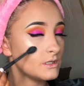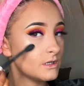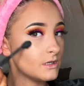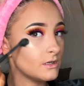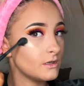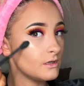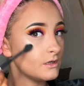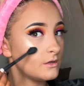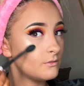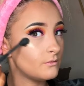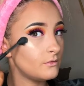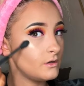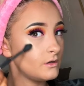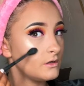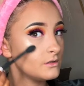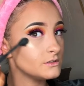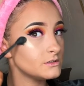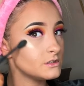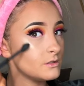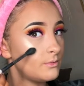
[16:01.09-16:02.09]
We're gonna
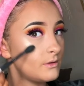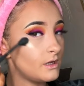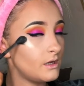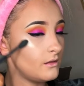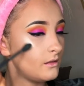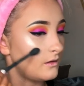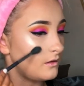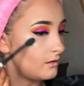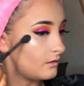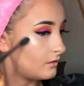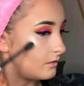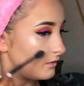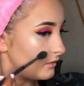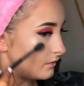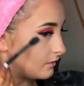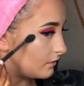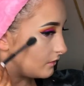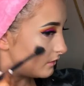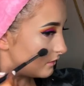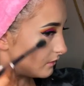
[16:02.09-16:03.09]
just apply that
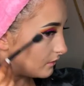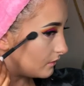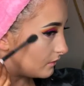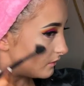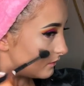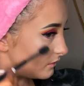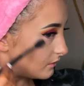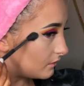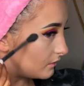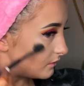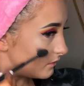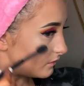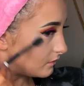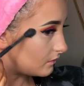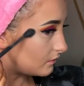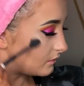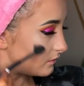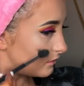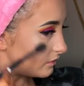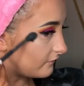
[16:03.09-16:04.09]

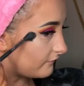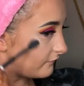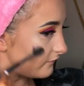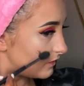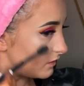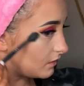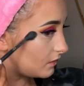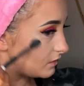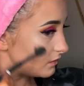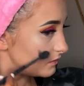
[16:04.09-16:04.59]
on the face.